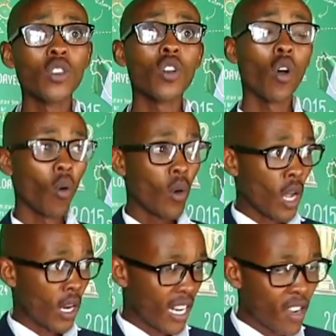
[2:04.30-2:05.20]
So
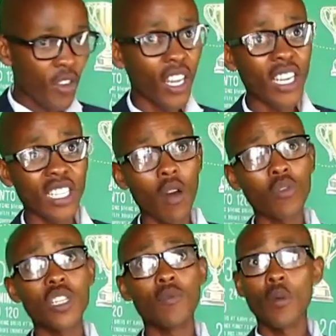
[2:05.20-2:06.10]
living in a
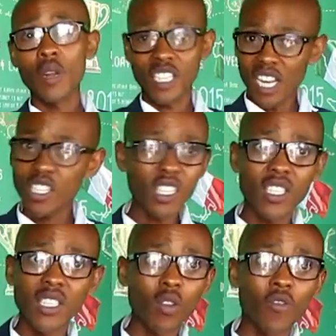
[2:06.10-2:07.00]
township from a dusty
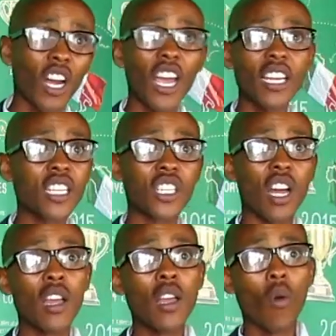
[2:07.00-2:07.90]
street of
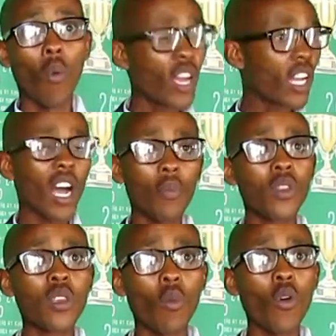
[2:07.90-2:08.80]
Khayelitsha, waking up in
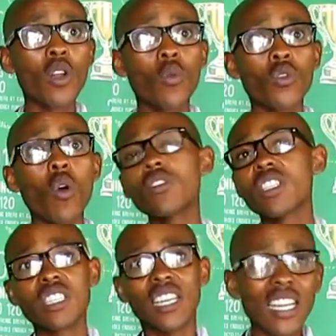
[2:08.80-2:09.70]
the morning with all
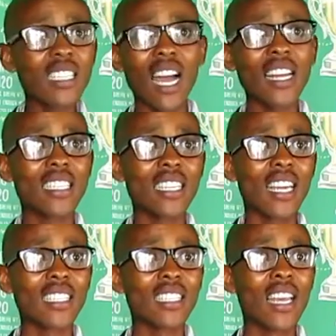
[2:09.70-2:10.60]
these crazy
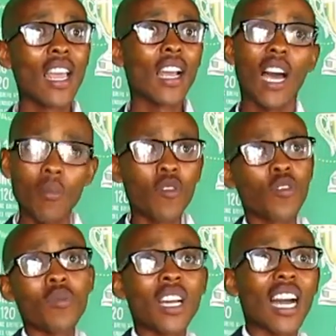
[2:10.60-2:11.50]
ideas coming
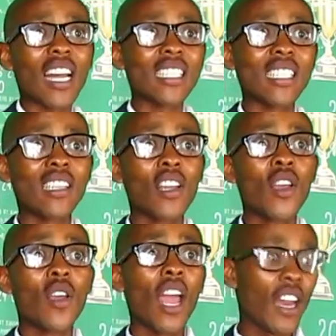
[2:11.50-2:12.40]
from the garden,
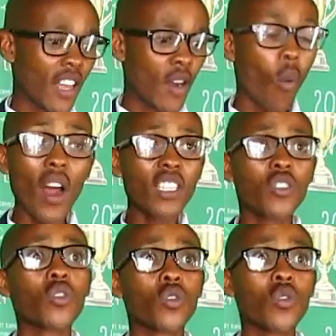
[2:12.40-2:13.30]
and then wanting
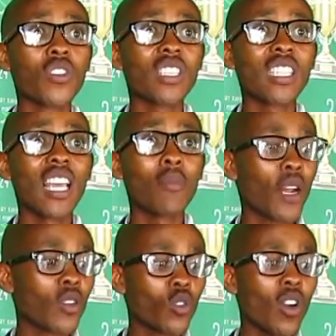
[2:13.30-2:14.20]
to do this thing, but
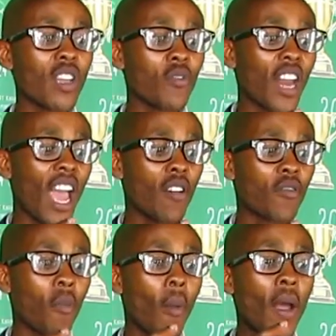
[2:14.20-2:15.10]
you don't even
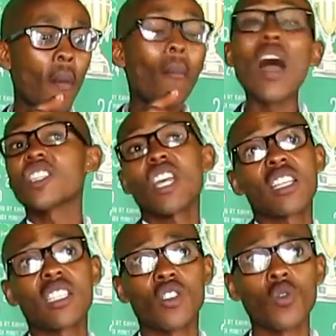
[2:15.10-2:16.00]
have much
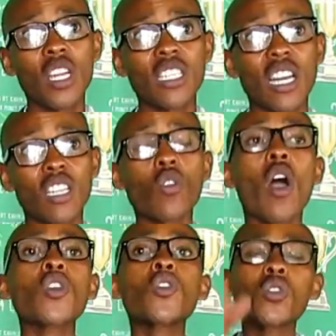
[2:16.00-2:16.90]
access to internet. So I
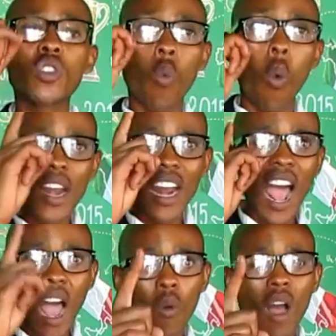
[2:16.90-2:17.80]
used 1
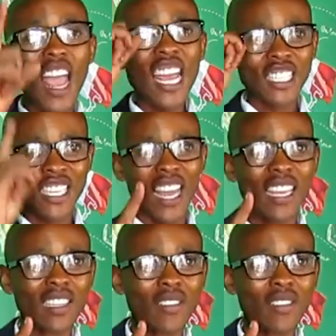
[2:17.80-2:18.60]
hour a day